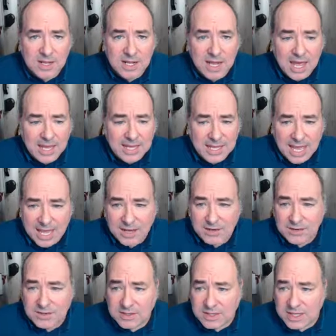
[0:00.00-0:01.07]
And again,
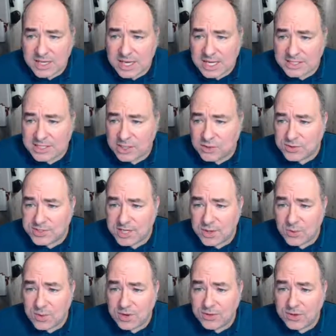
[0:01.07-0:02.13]
it's interesting
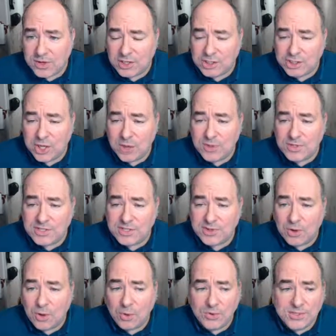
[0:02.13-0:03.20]
where they're going to show this is an
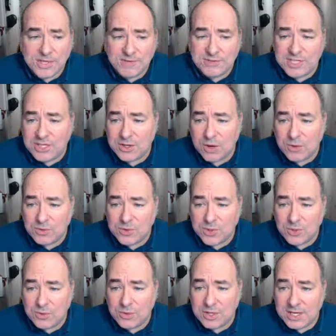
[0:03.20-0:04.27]
old
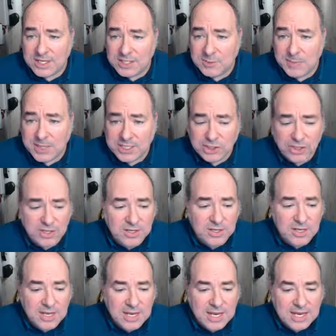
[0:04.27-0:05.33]
1702 depiction.
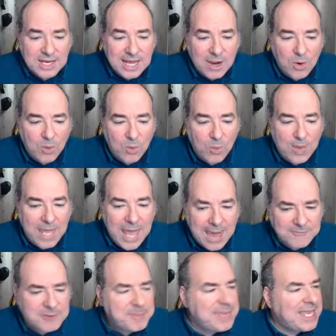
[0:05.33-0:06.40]
Now, we
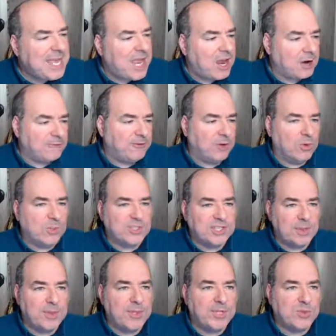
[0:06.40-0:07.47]
have to be careful with
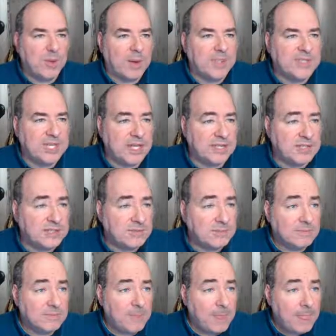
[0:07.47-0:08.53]
some of these websites.
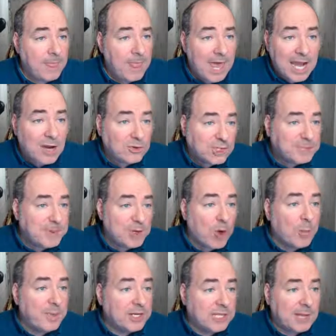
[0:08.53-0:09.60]
And I don't just mean
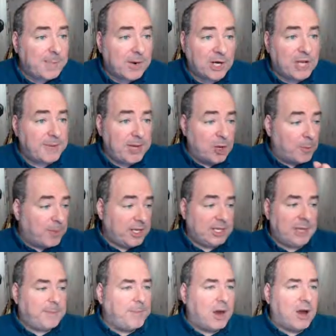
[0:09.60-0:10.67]
OpenClipArt. I mean
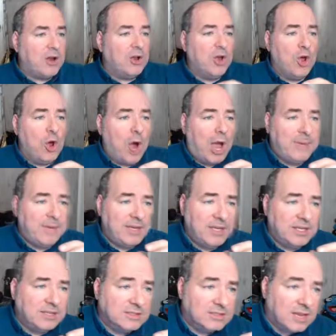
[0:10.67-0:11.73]
OpenClipArt. I
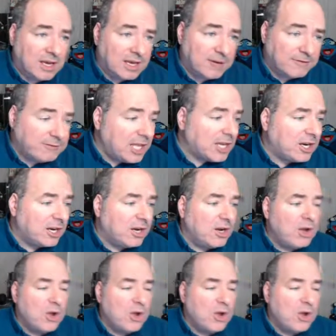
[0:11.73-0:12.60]
mean Flickr.